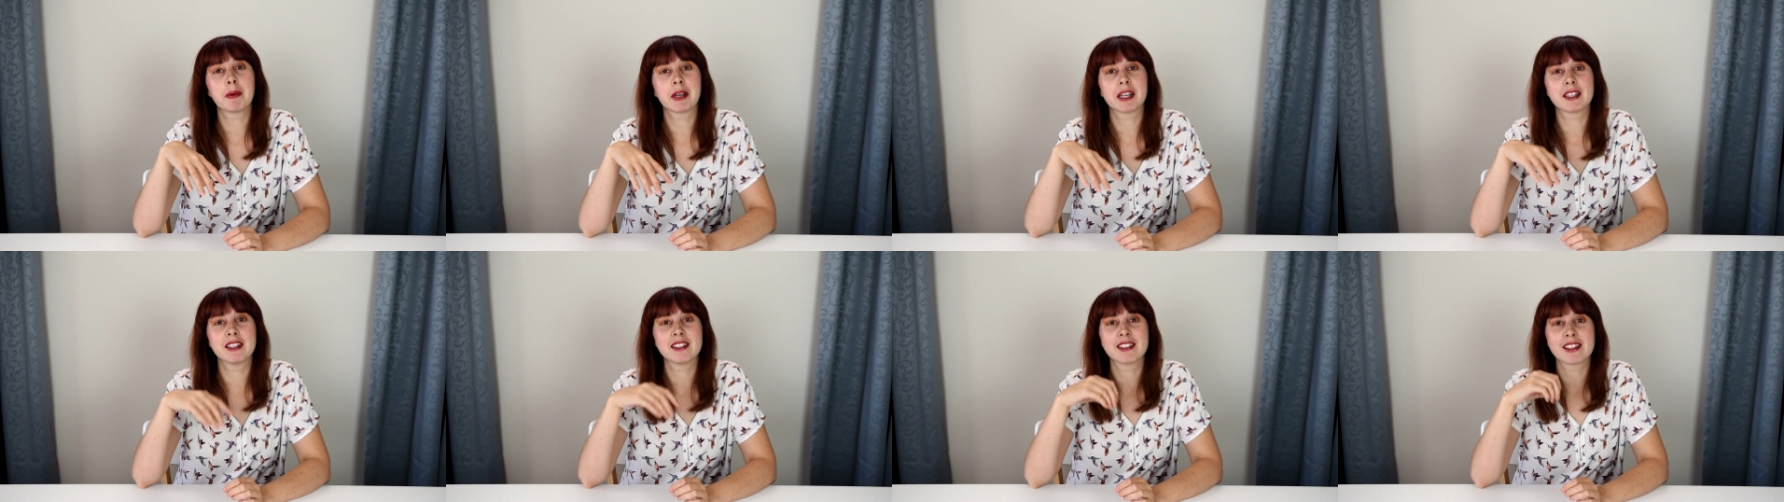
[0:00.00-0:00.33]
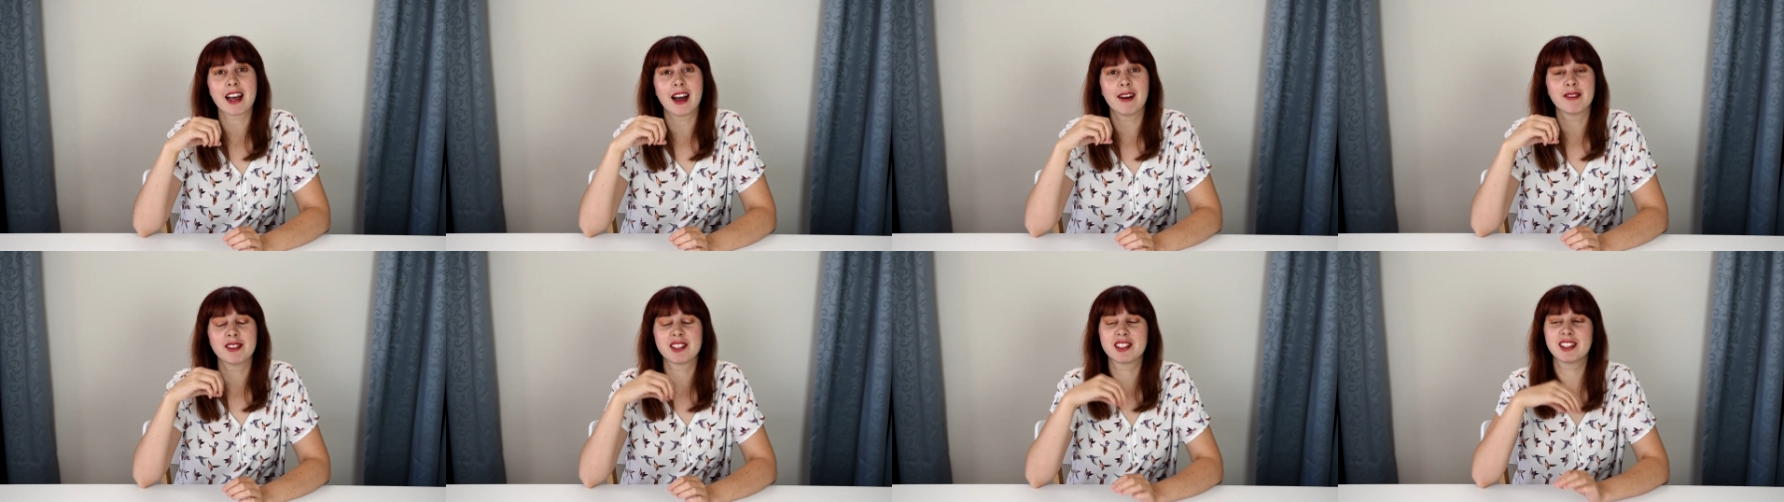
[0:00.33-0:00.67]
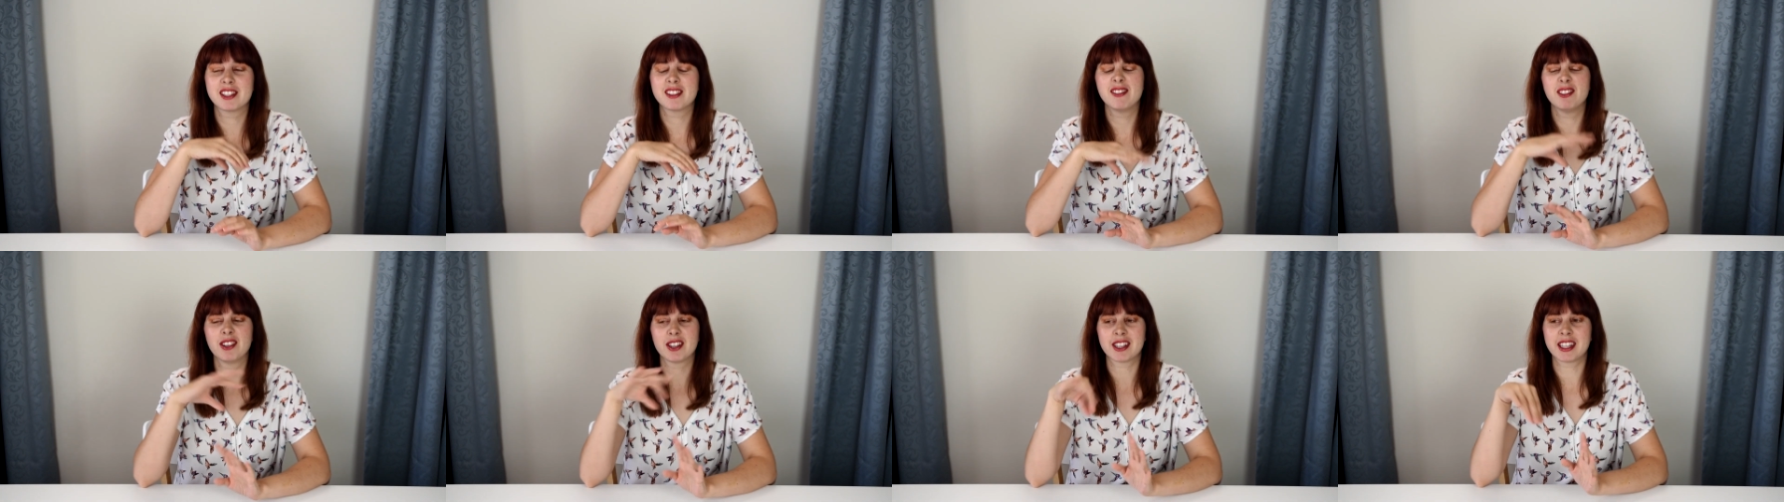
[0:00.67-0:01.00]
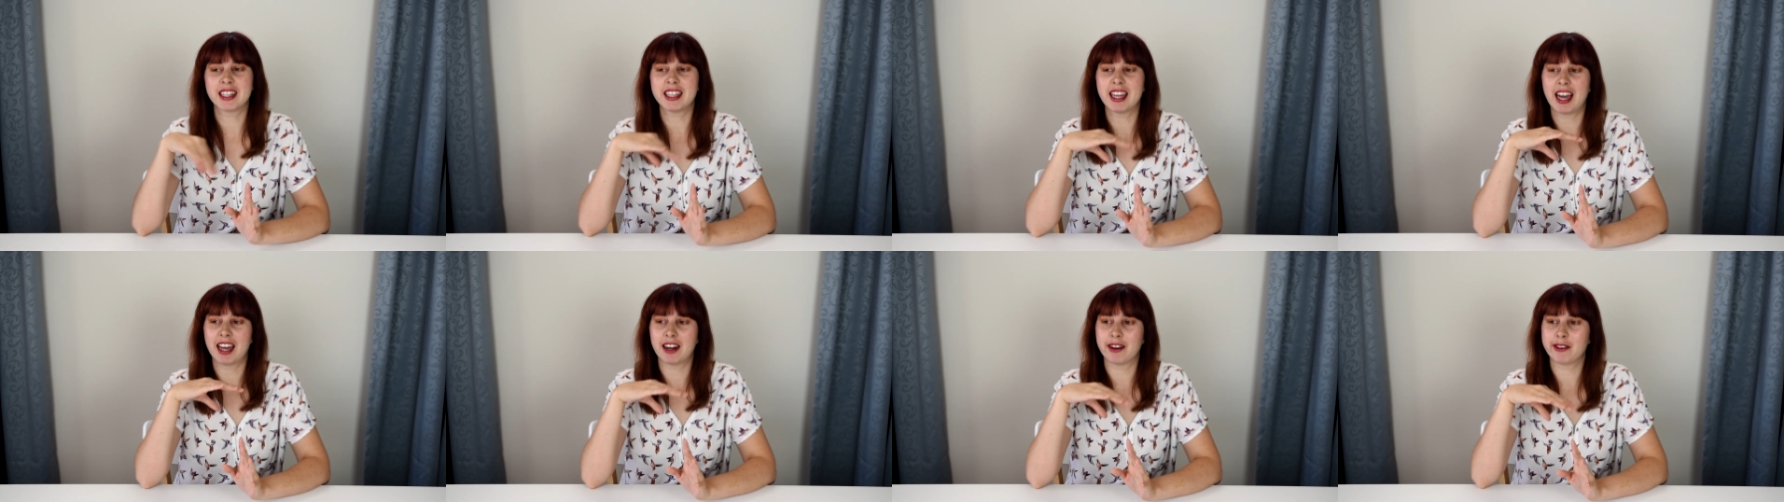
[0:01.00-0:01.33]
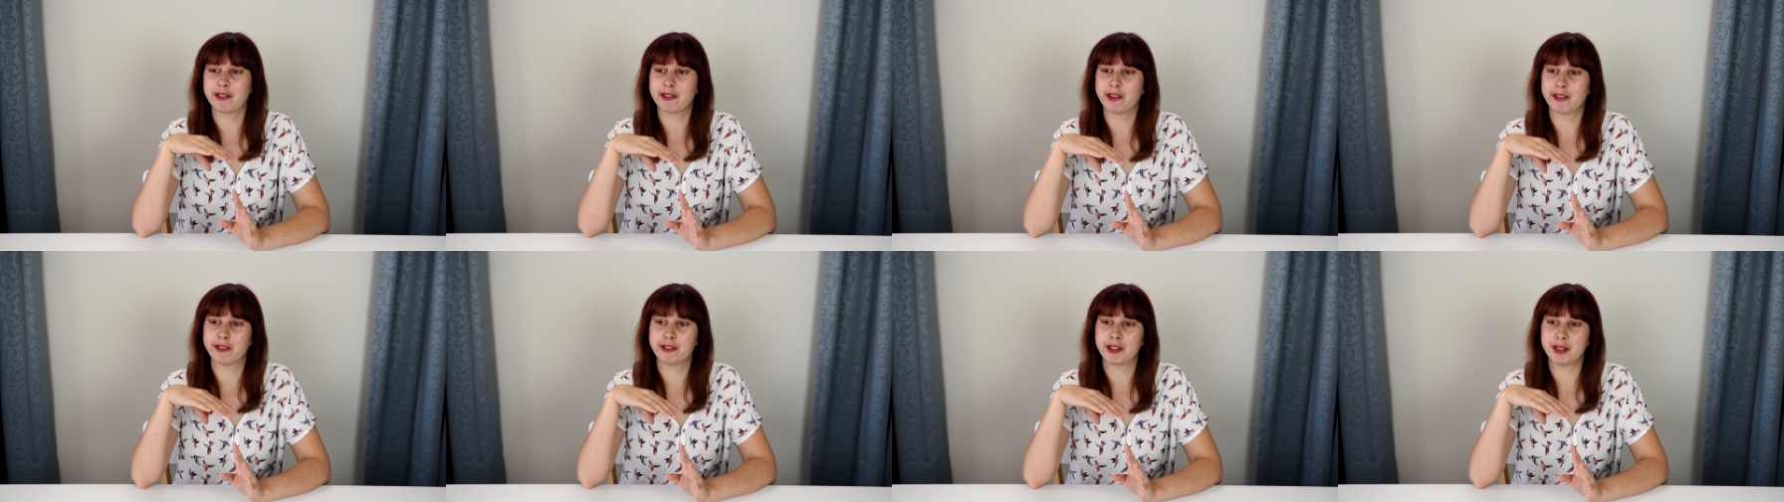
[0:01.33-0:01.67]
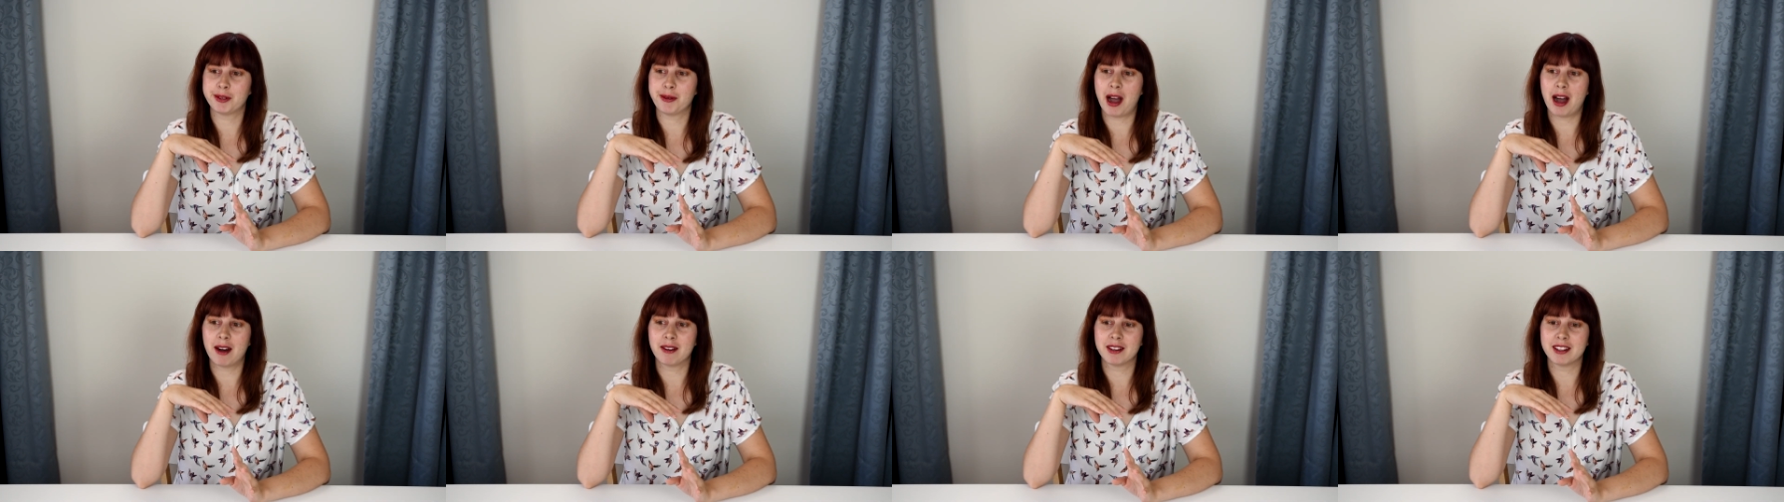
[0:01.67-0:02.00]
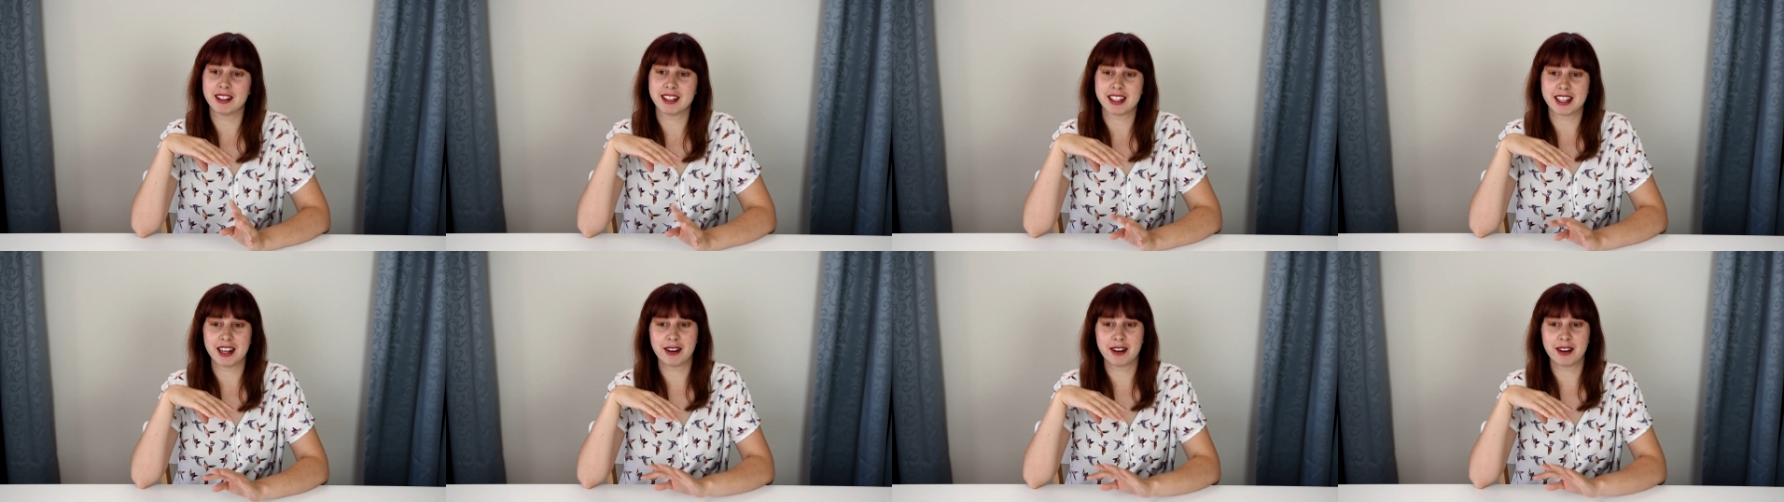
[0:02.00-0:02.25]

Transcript: because I was looking at it for a few hours